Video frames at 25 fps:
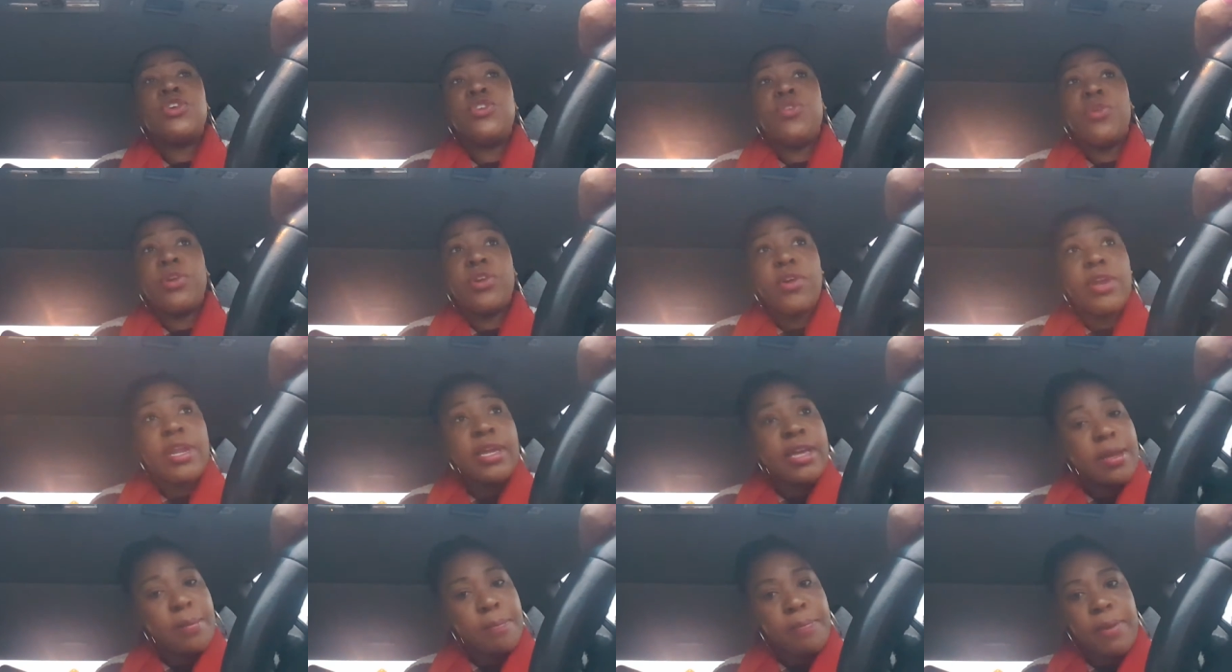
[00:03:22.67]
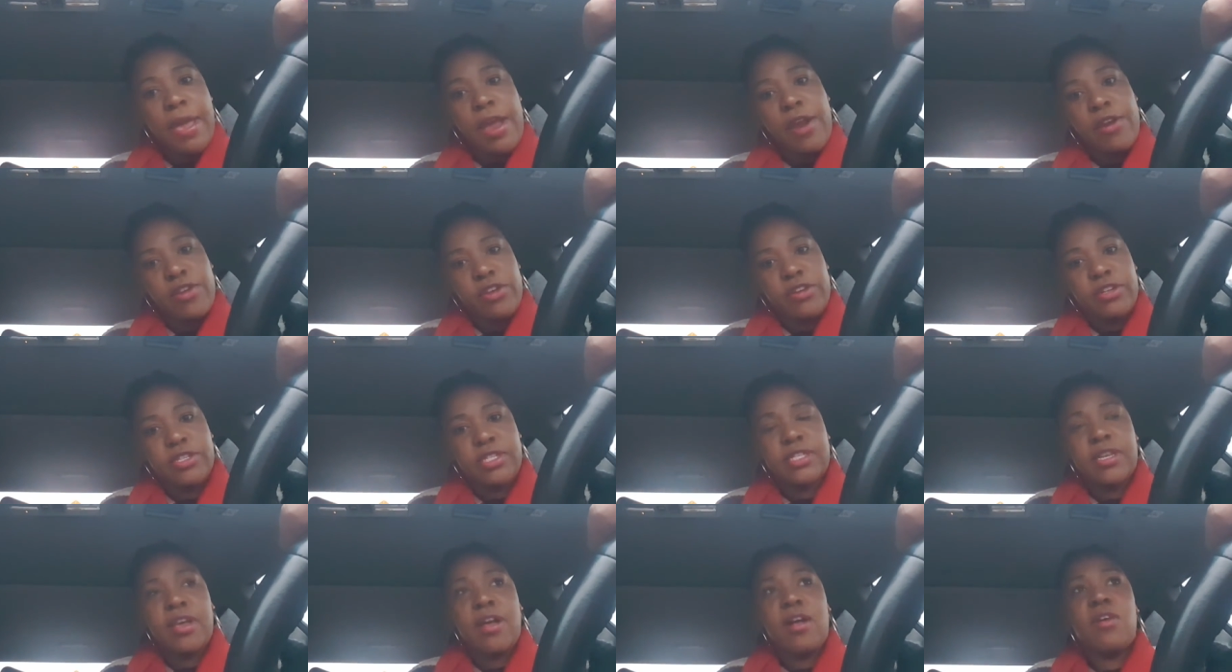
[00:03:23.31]
you're going to compare
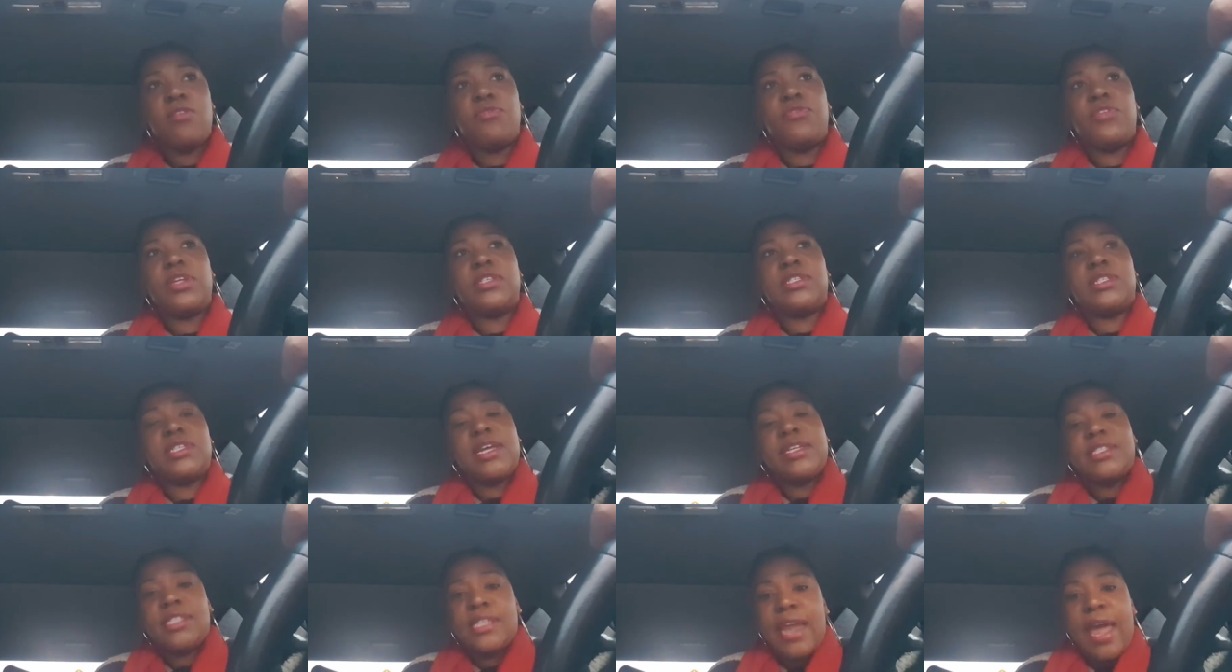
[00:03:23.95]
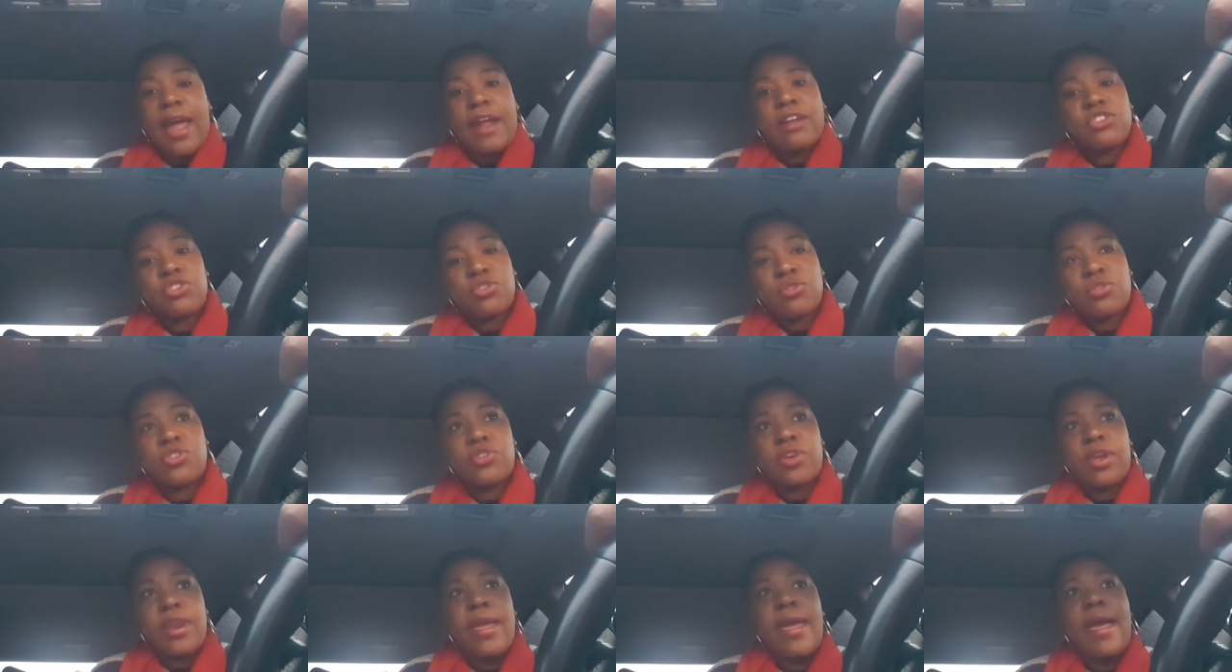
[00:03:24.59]
yourself. It's, it's
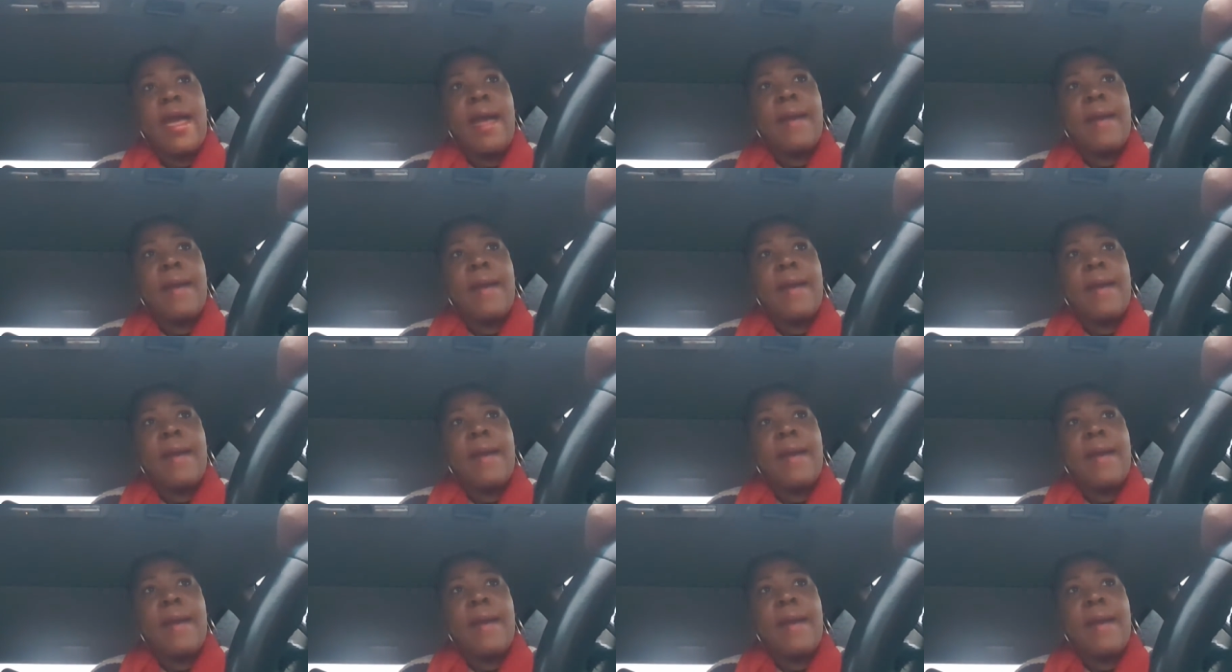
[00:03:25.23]
natural, it's going to